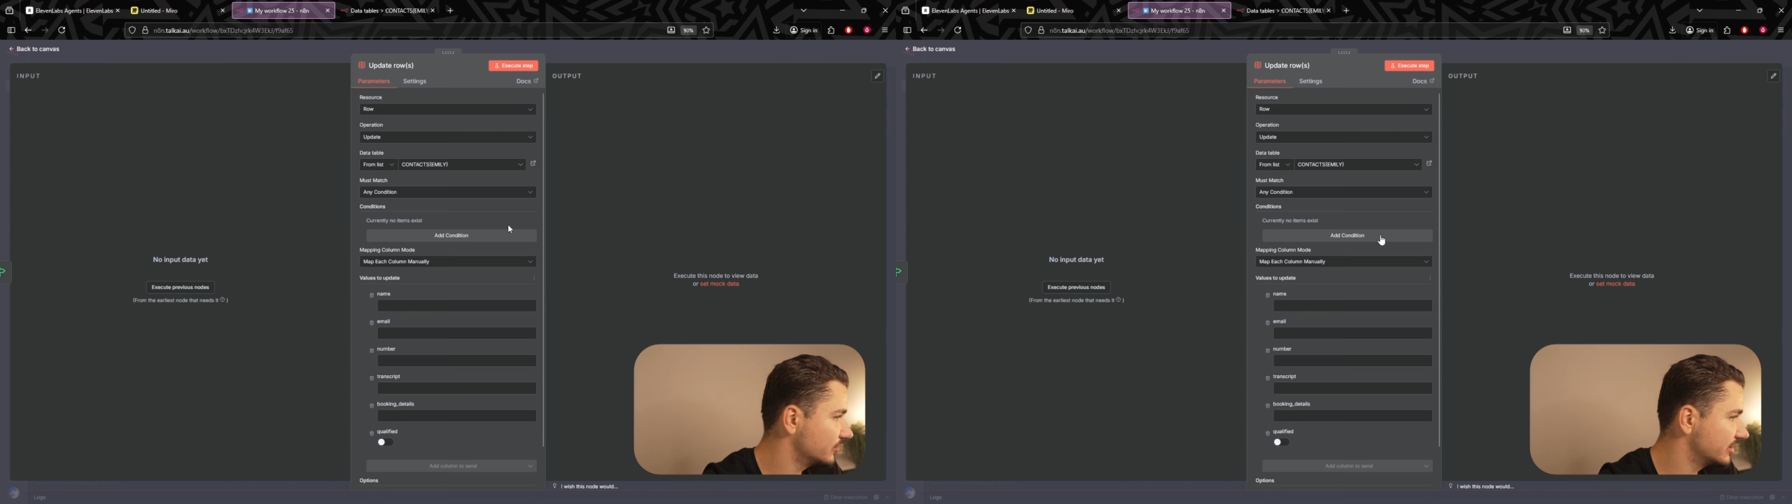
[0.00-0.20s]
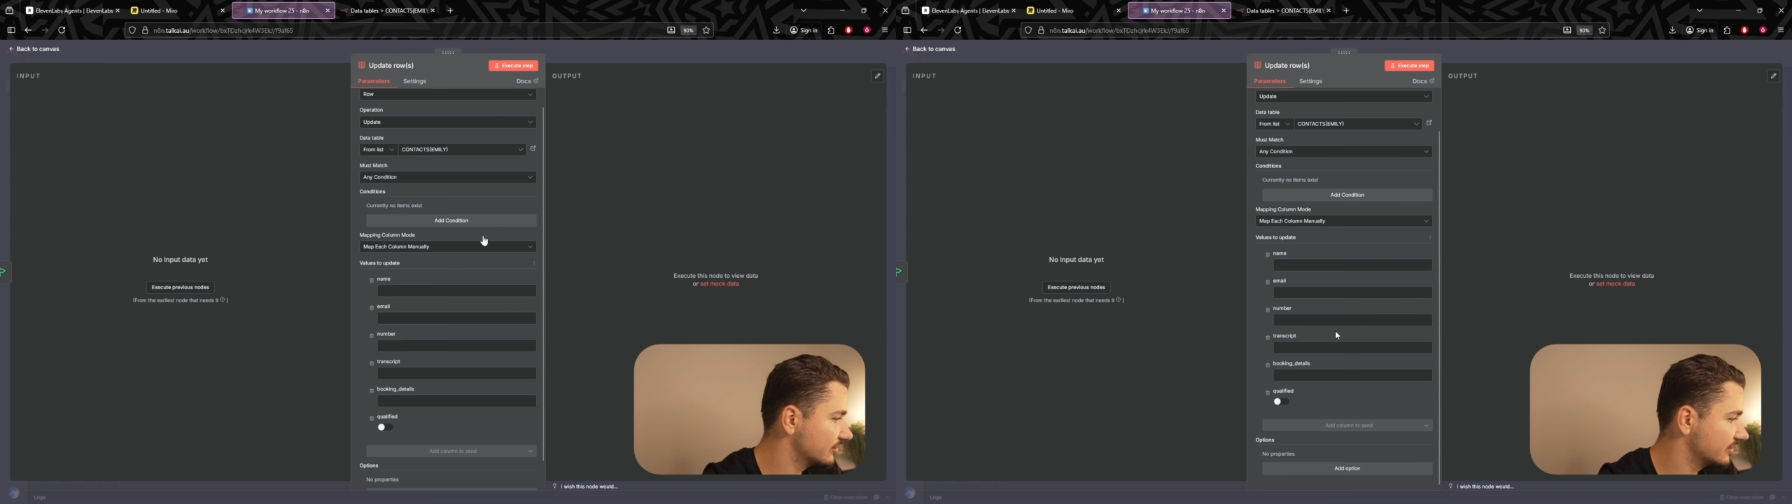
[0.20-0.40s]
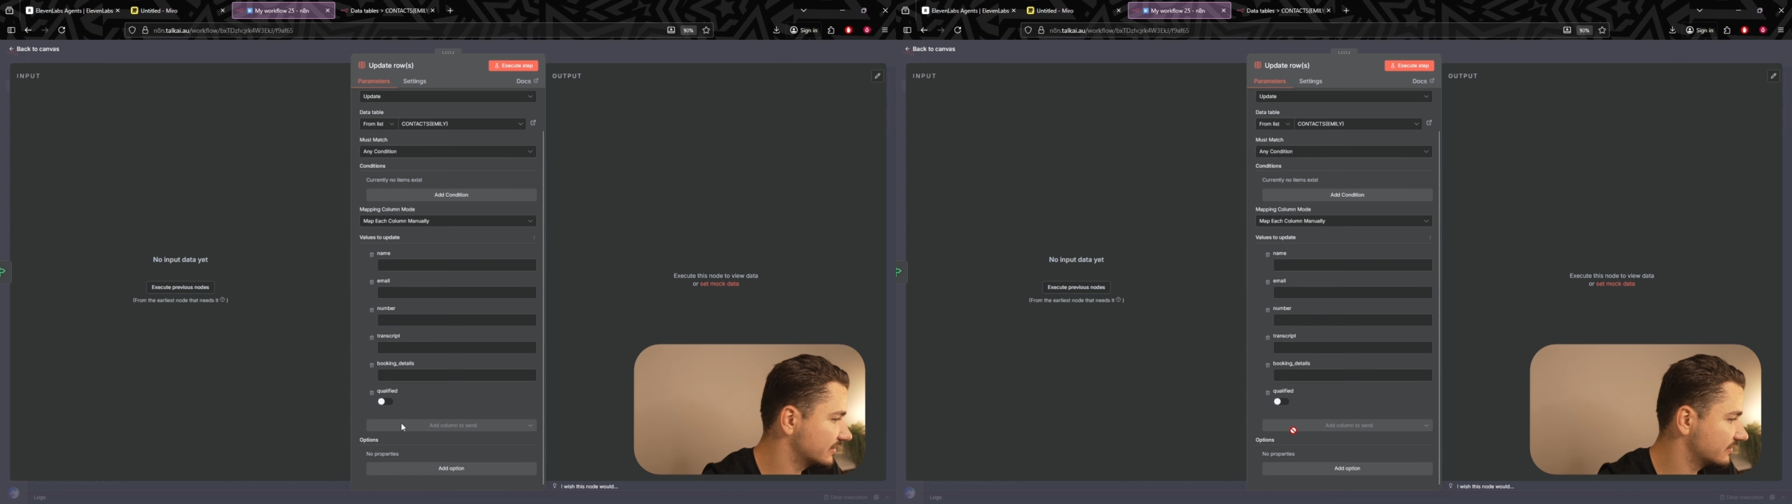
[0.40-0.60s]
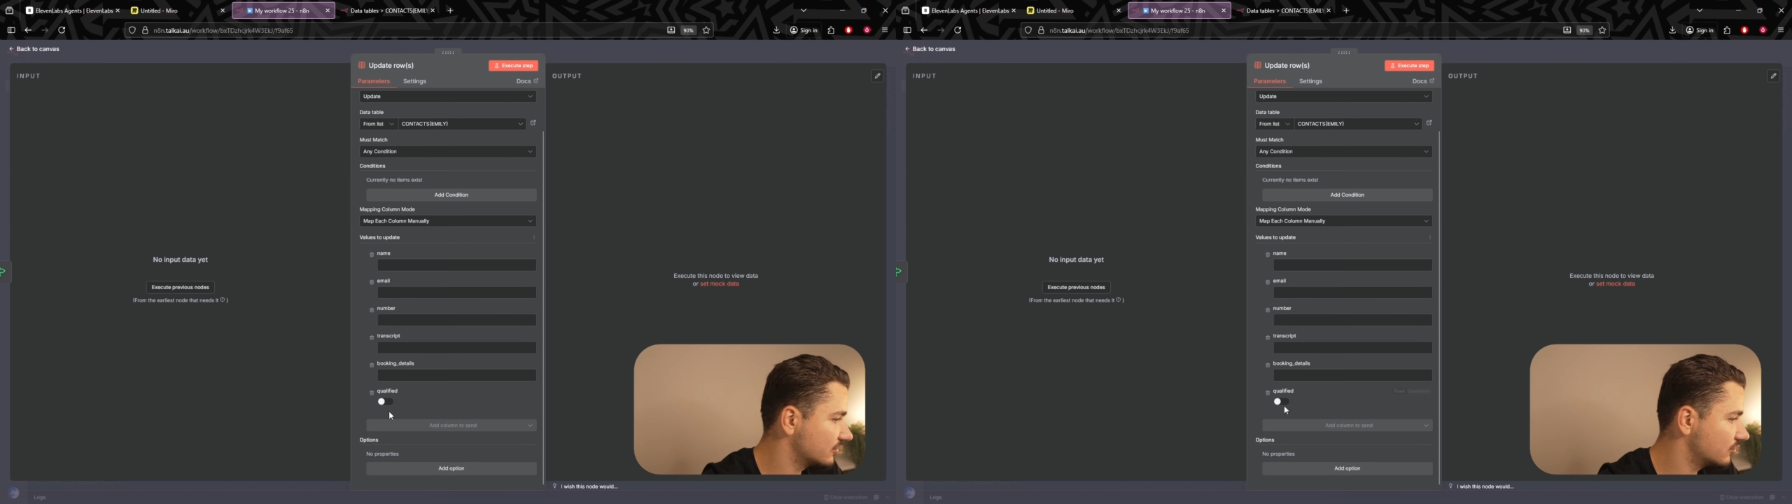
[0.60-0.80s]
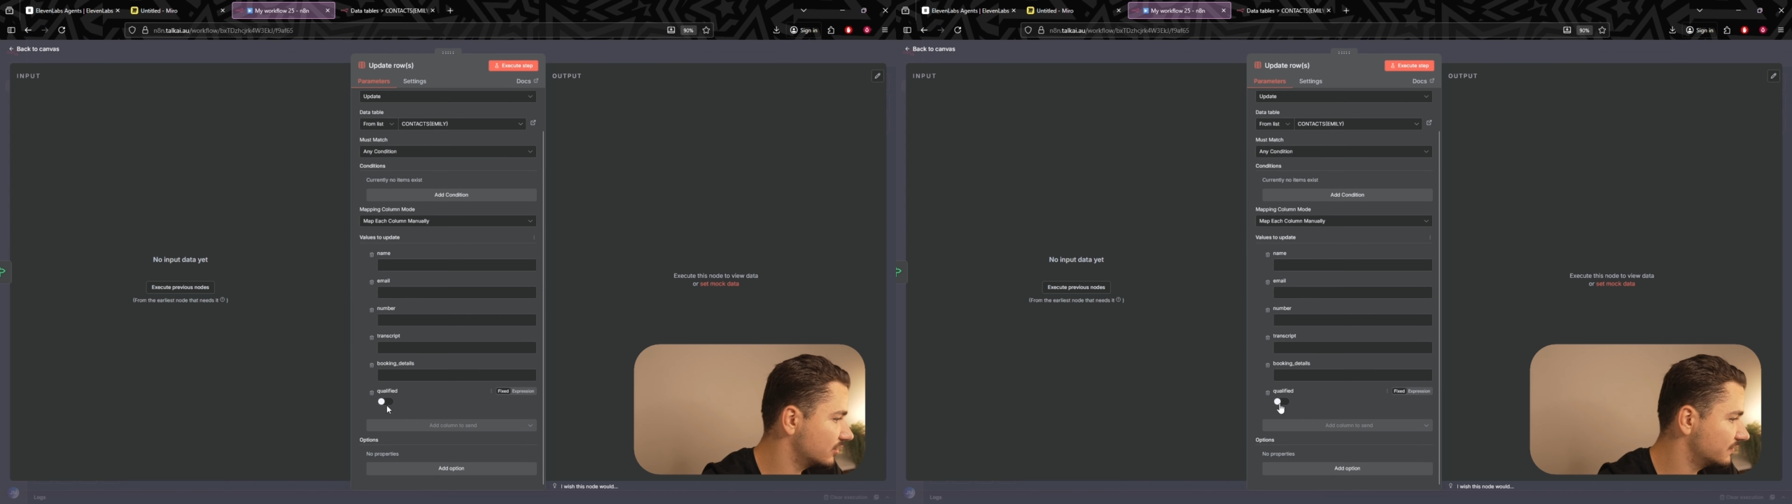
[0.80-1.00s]
we know that's a
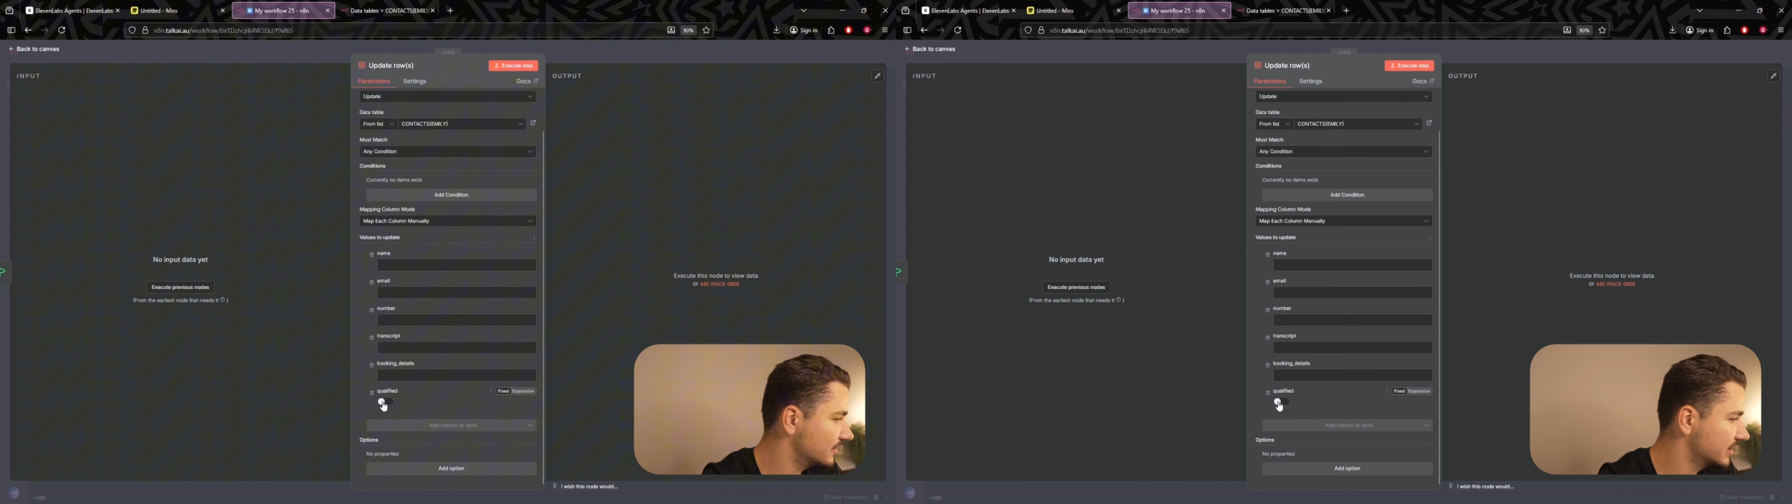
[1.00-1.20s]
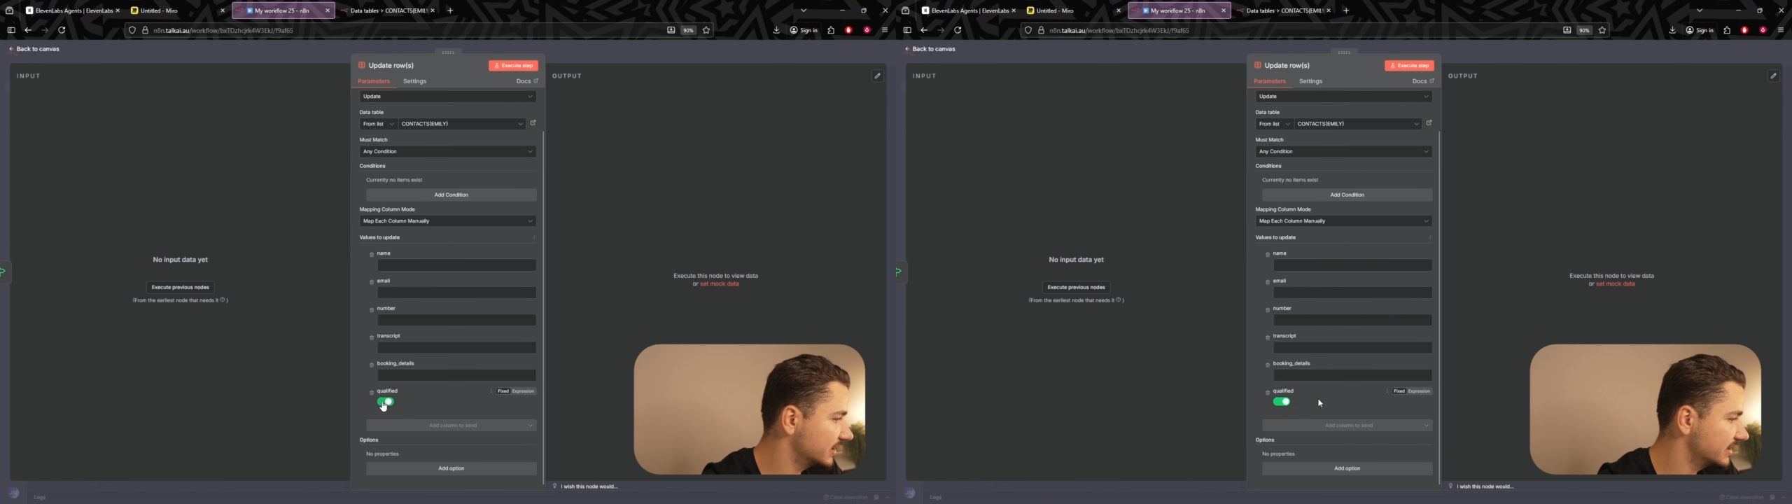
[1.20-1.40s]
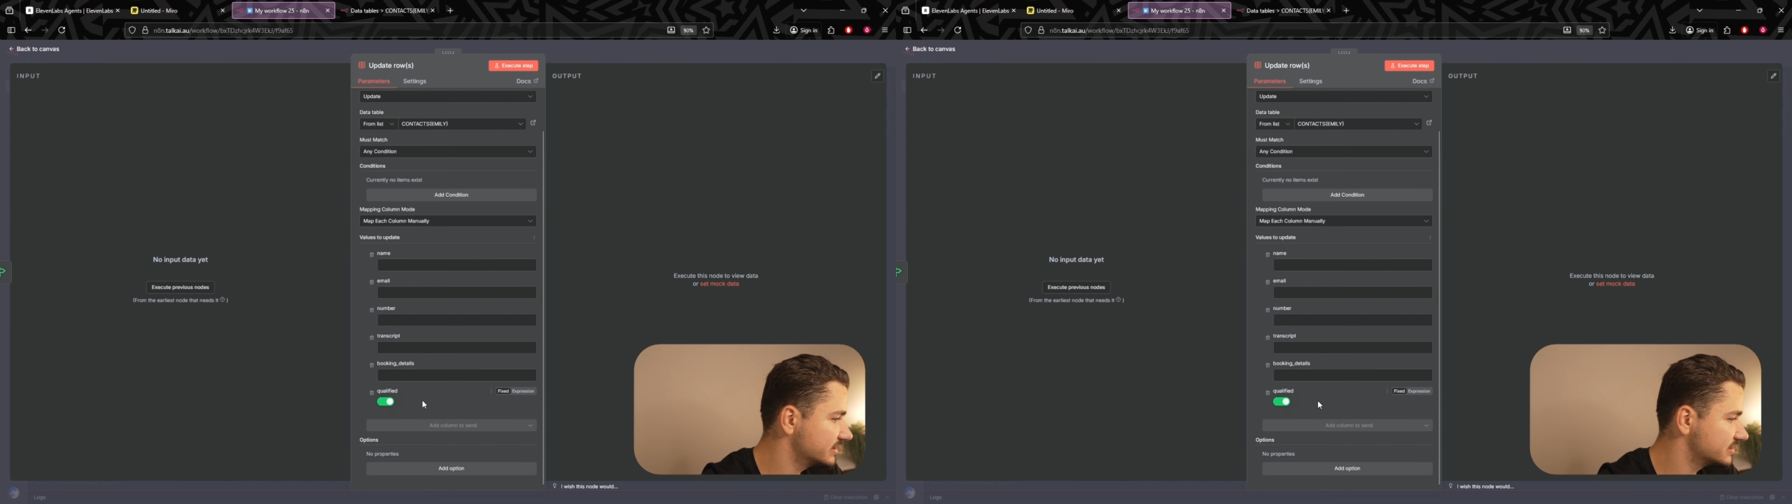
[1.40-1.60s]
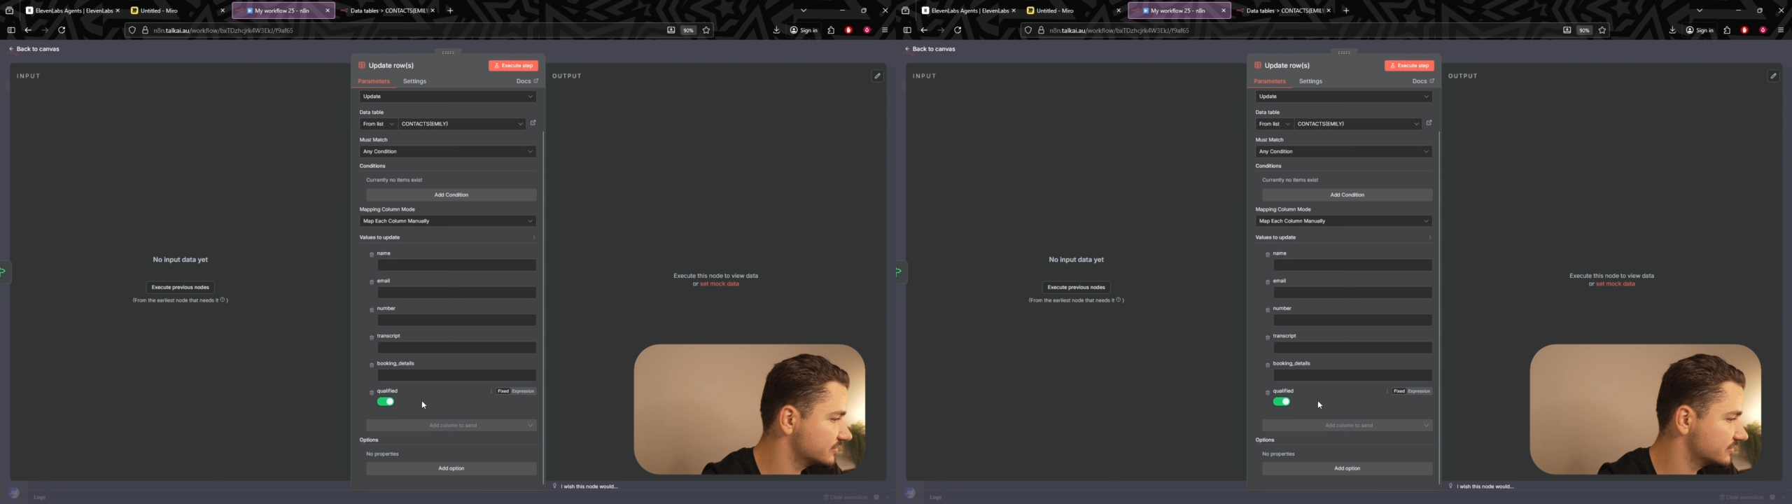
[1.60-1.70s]
qualified lead.